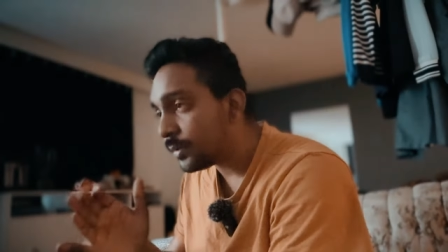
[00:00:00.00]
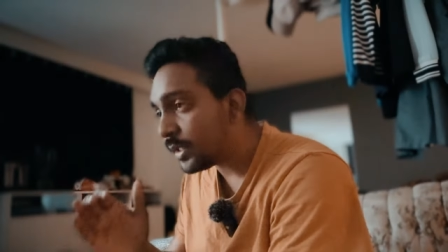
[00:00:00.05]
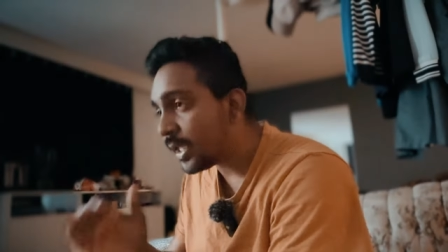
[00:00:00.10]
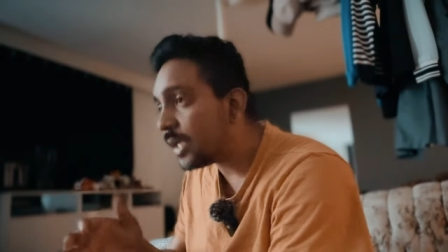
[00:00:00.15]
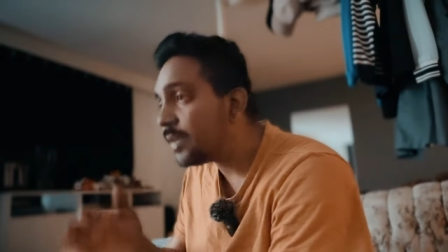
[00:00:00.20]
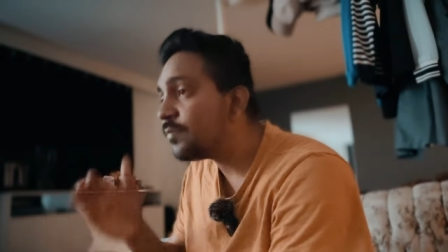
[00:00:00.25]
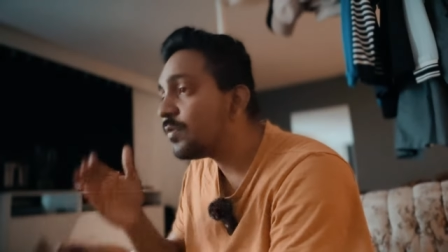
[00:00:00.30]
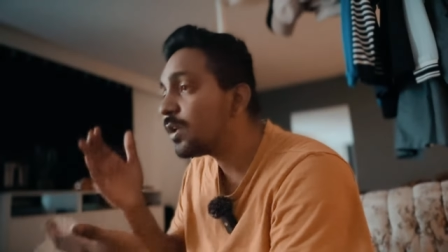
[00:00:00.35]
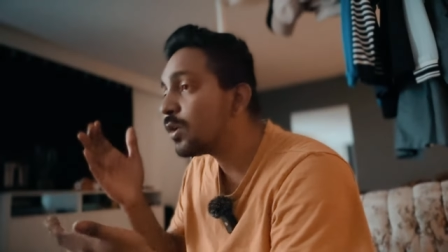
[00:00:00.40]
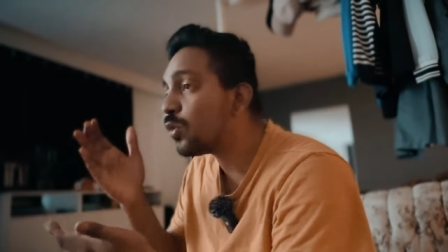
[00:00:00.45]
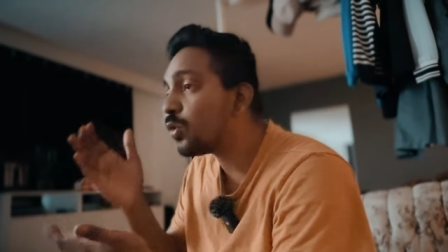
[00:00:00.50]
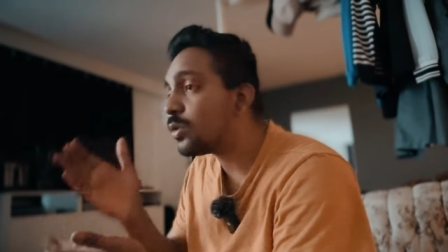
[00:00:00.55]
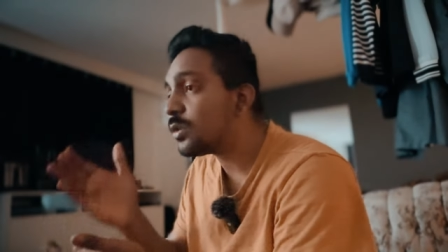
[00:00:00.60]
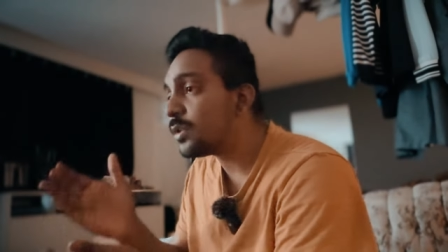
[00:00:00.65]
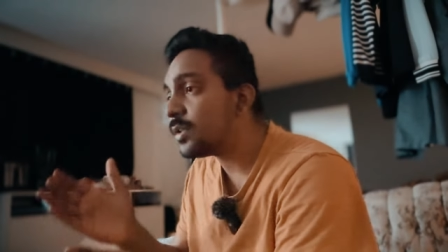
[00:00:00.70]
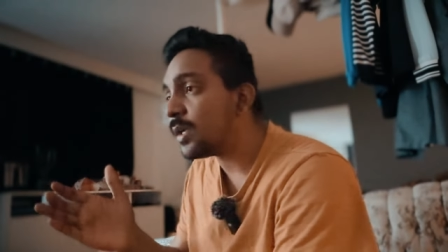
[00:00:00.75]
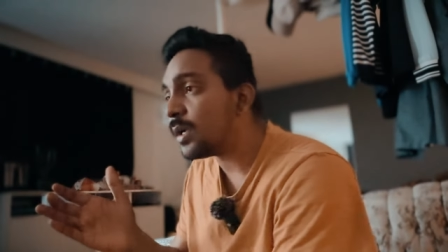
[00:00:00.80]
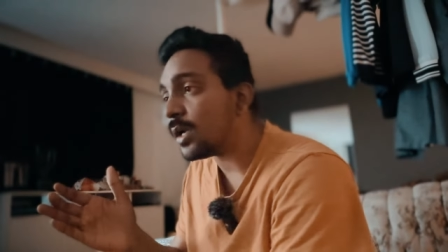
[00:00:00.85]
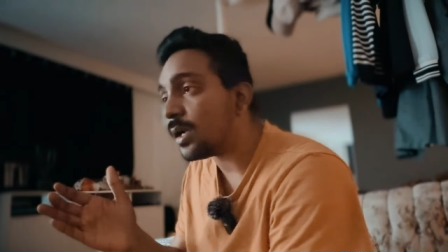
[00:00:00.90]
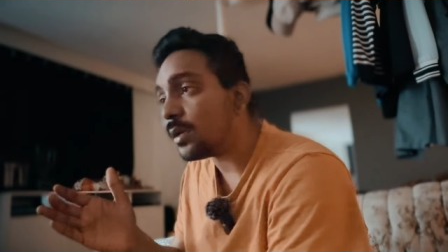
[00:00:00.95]
then we go
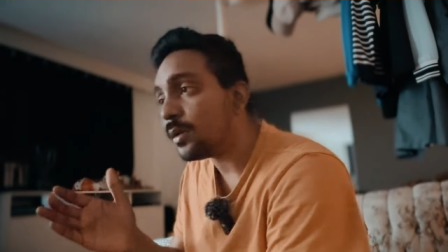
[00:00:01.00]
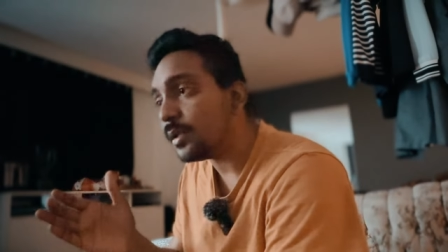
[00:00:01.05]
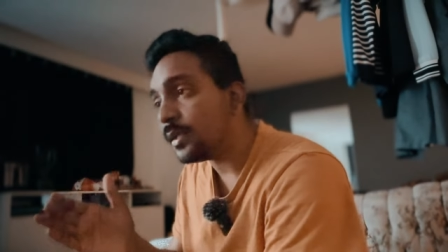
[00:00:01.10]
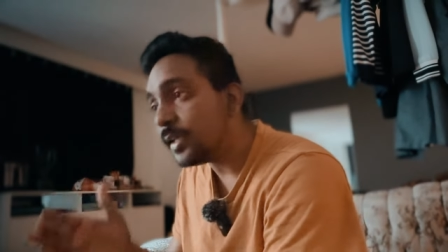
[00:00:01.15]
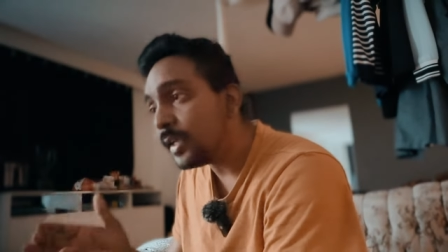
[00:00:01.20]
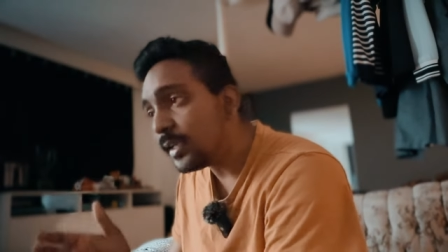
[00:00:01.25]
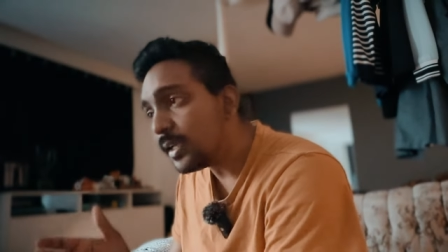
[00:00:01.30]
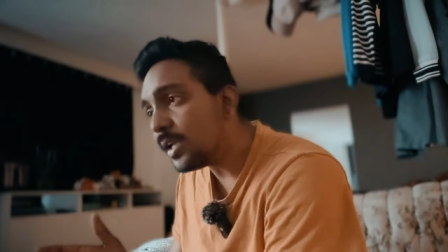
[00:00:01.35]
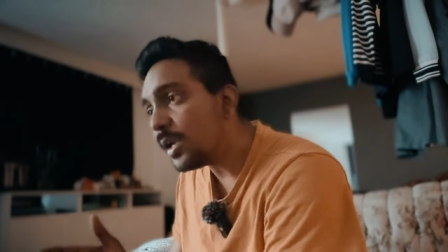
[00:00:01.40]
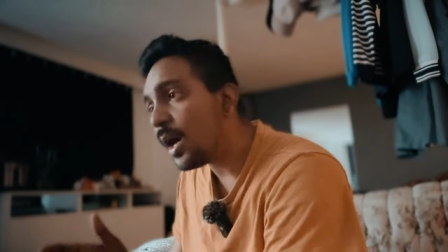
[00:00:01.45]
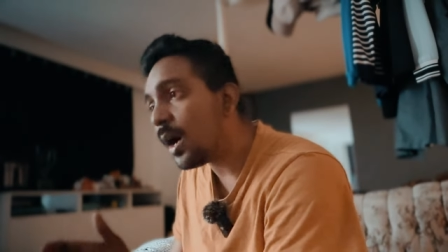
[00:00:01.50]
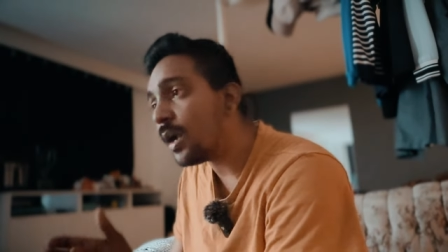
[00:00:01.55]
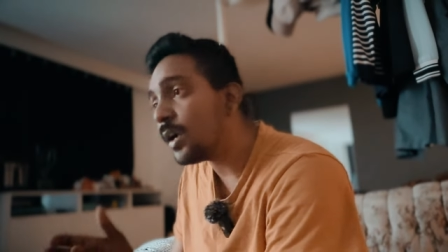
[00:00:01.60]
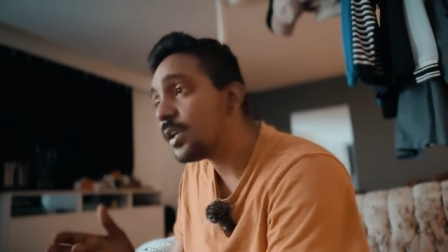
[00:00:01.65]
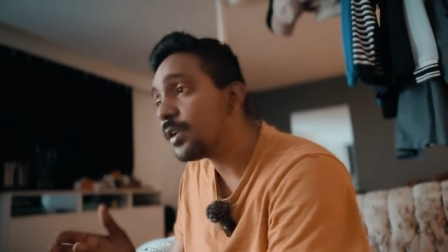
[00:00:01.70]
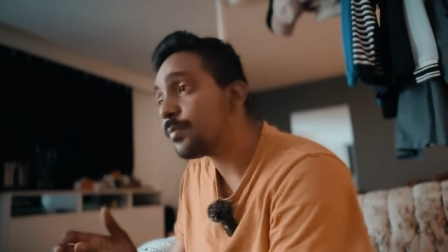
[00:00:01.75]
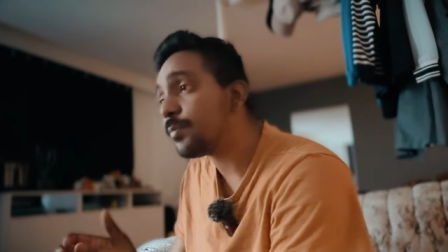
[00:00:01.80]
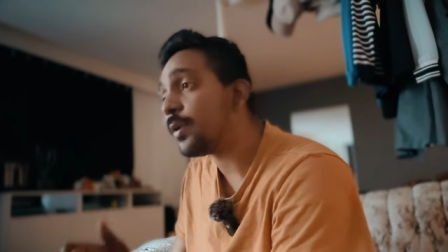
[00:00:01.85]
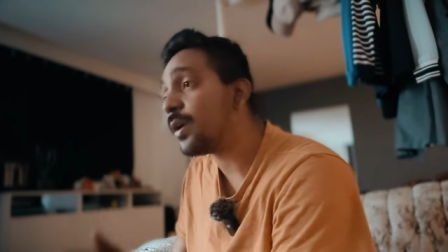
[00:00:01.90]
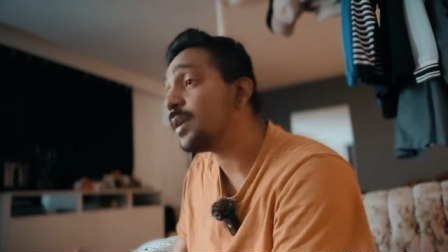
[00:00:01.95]
to the little
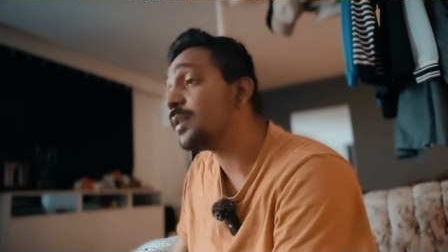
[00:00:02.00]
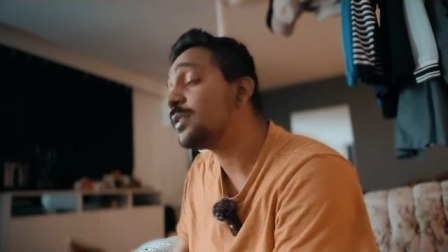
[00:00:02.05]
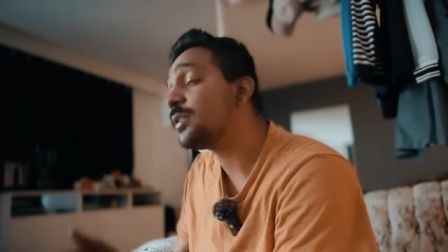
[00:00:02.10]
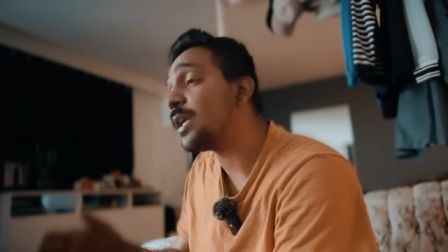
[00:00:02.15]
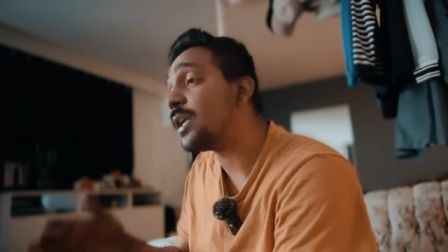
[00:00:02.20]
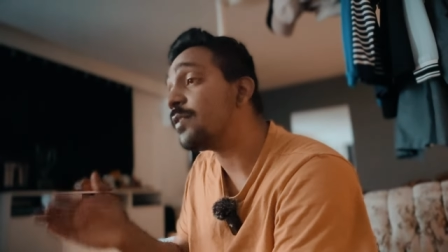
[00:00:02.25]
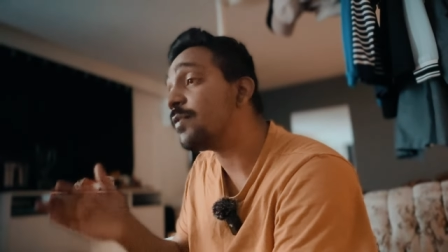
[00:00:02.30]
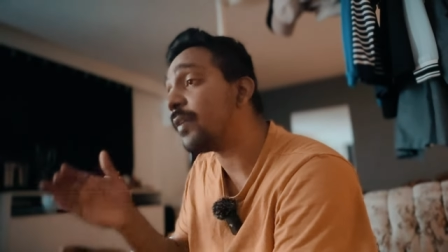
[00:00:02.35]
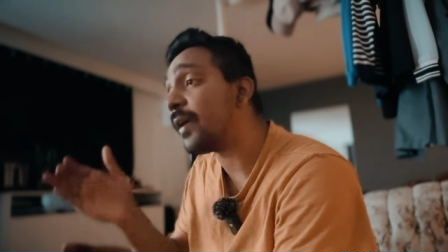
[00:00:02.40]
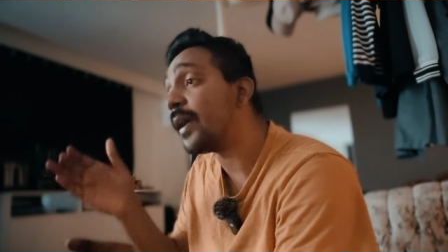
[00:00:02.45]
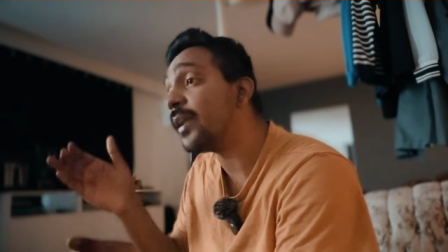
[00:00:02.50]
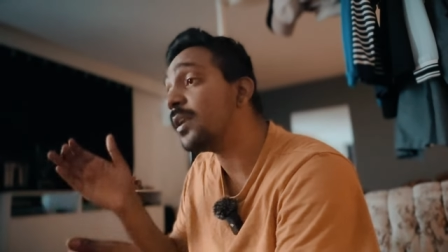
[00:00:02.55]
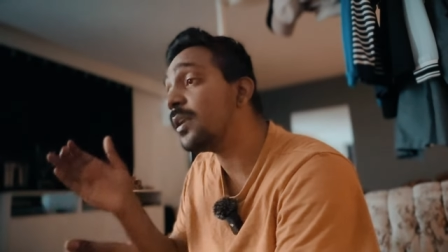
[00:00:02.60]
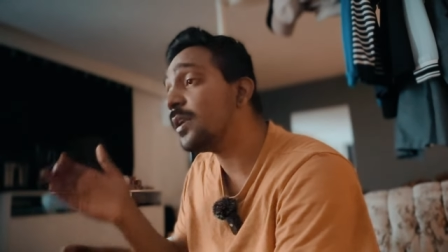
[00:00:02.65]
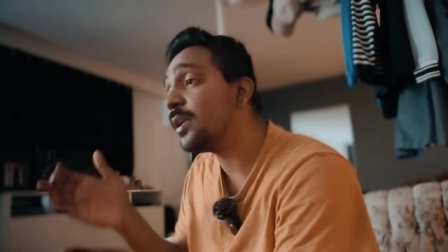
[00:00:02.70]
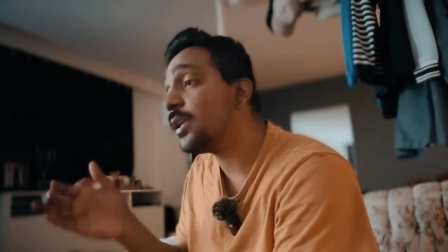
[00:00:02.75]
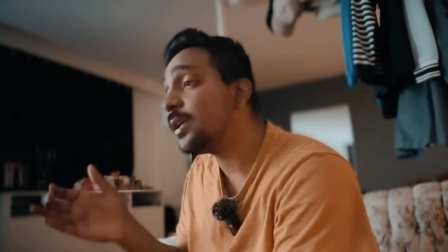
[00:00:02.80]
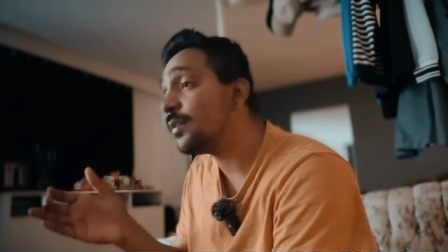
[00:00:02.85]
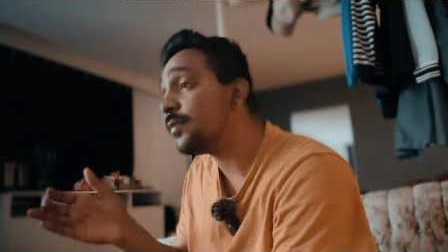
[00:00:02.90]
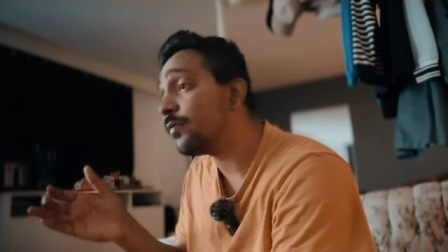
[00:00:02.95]
harder parts and
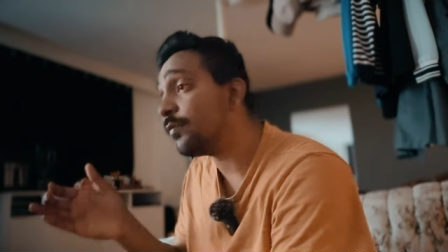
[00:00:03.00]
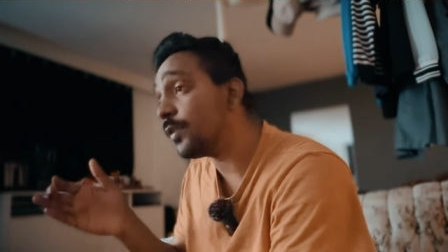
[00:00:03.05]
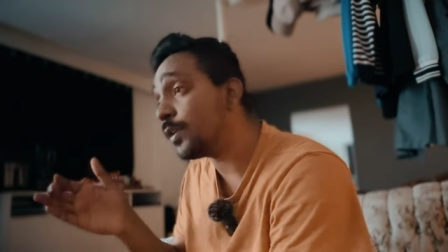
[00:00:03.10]
finally